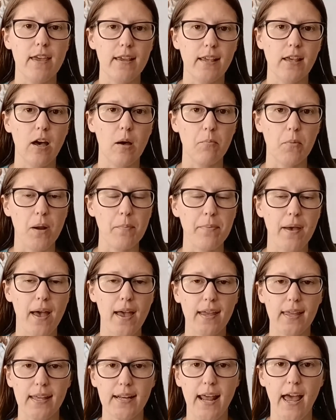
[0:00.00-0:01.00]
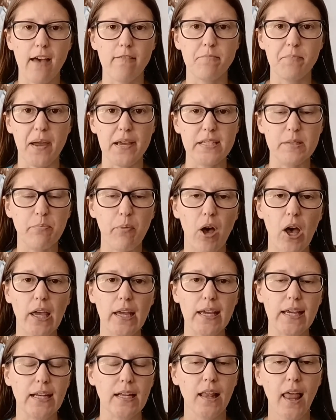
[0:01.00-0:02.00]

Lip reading: and come right back and have my spot in